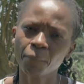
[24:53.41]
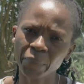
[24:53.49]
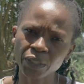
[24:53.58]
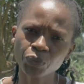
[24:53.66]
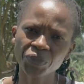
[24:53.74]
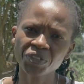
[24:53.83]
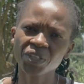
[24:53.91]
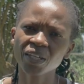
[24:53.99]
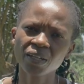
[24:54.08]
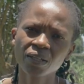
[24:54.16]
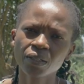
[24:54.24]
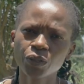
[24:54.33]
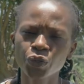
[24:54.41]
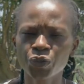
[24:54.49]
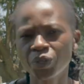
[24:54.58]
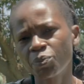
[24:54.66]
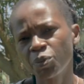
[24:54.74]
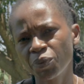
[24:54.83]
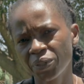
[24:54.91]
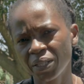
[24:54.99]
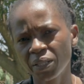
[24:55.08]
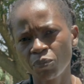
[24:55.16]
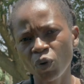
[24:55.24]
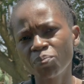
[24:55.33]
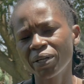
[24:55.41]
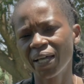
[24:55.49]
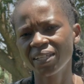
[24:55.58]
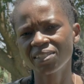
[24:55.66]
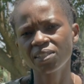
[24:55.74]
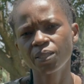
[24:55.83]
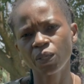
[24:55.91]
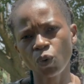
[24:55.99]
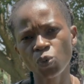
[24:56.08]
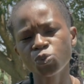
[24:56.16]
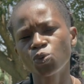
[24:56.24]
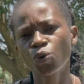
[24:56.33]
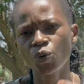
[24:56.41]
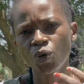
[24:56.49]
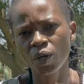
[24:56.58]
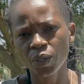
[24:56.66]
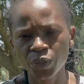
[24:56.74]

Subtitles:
But within, you know, the people that they mobilized, they also,